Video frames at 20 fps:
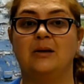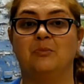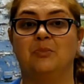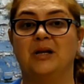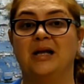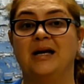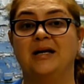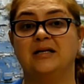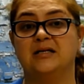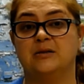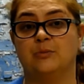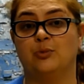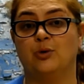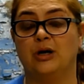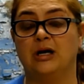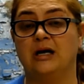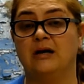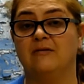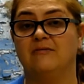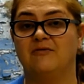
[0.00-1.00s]
and plant
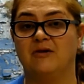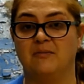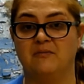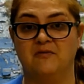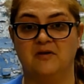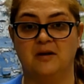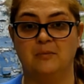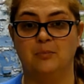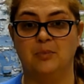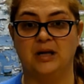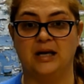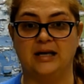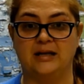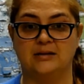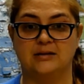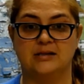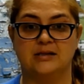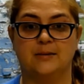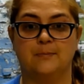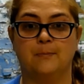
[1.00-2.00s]
debris from
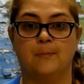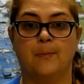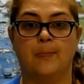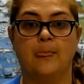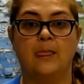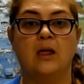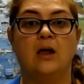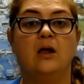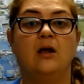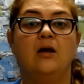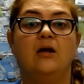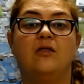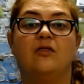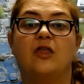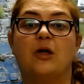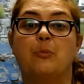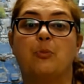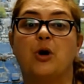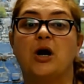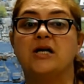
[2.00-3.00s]
floodplains.
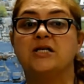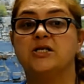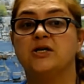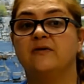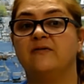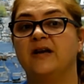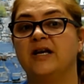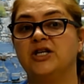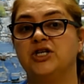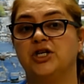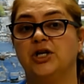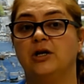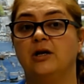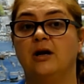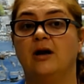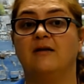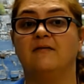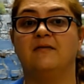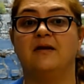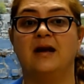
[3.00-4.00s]
The preservation
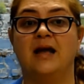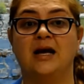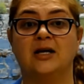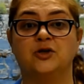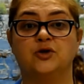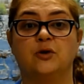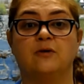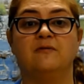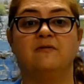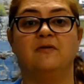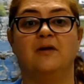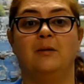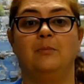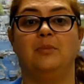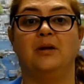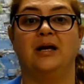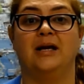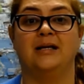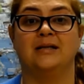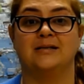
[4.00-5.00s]
of natural
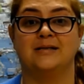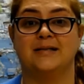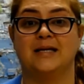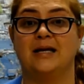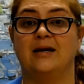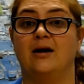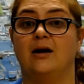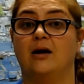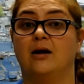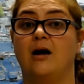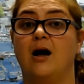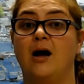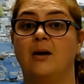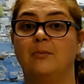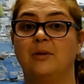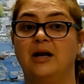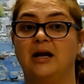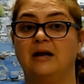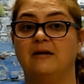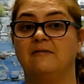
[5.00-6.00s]
floodplains can
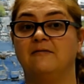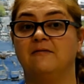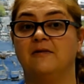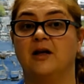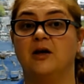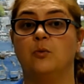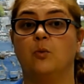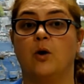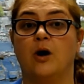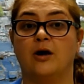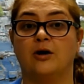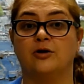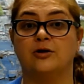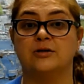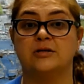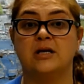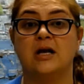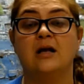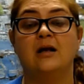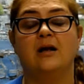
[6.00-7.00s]
accommodate
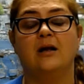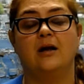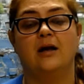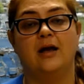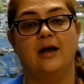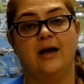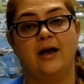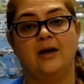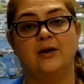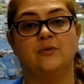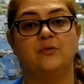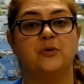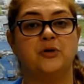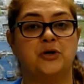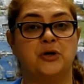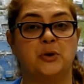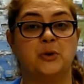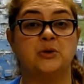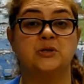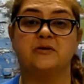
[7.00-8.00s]
floodwaters and
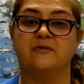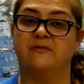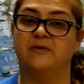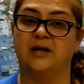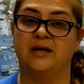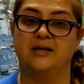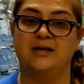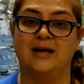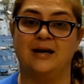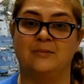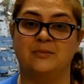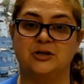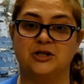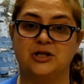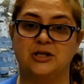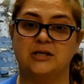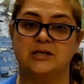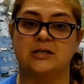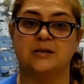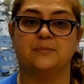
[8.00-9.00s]
reduce flood
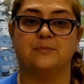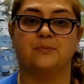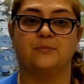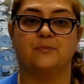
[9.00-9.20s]
damages.